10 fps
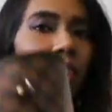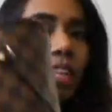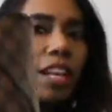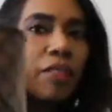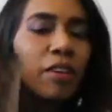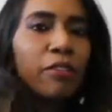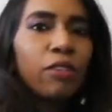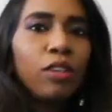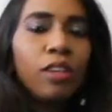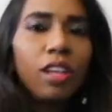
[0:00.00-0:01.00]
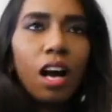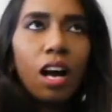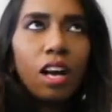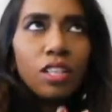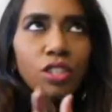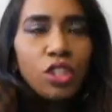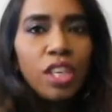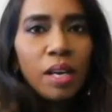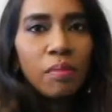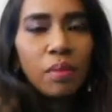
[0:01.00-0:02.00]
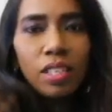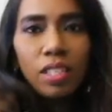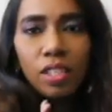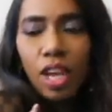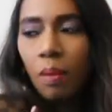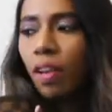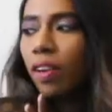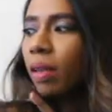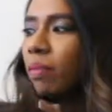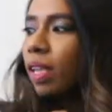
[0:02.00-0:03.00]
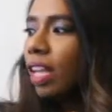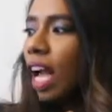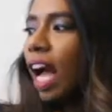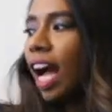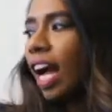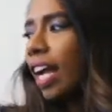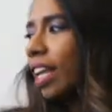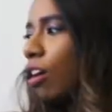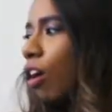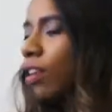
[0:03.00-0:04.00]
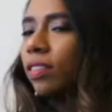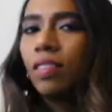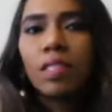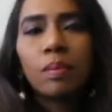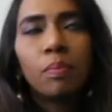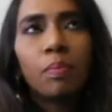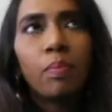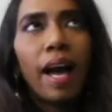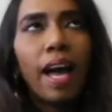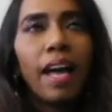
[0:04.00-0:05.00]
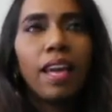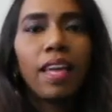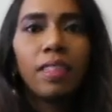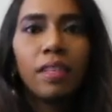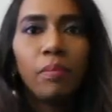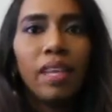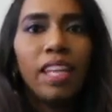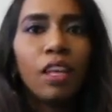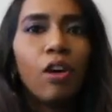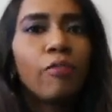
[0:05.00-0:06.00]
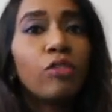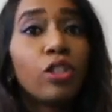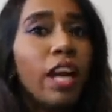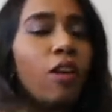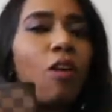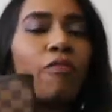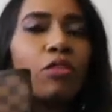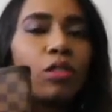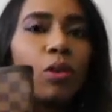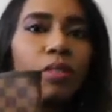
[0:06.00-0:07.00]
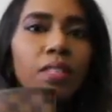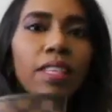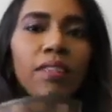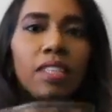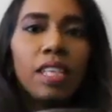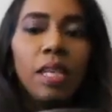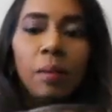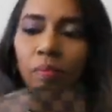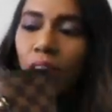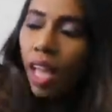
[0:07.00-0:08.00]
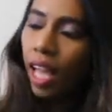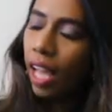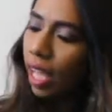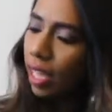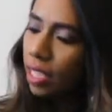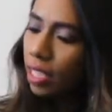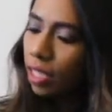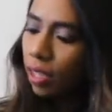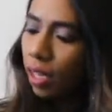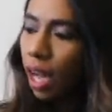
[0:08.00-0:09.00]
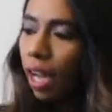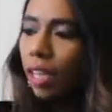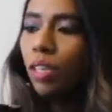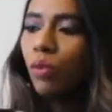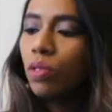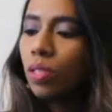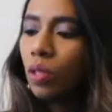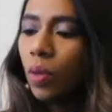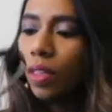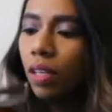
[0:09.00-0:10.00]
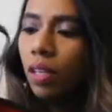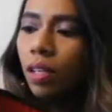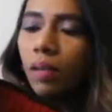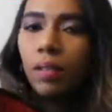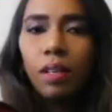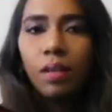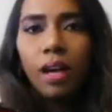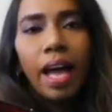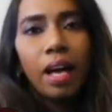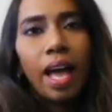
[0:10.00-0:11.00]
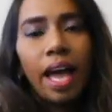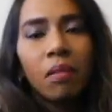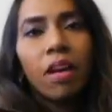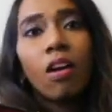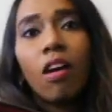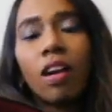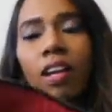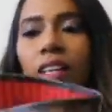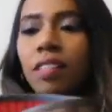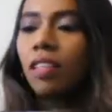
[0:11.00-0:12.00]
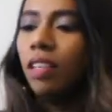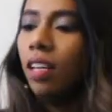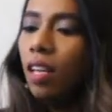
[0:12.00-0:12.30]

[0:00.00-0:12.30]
Neverfull GM in Damier Ebene. I got this bag in the beginning of Jan of 2017, and I use it with a handbag organizer.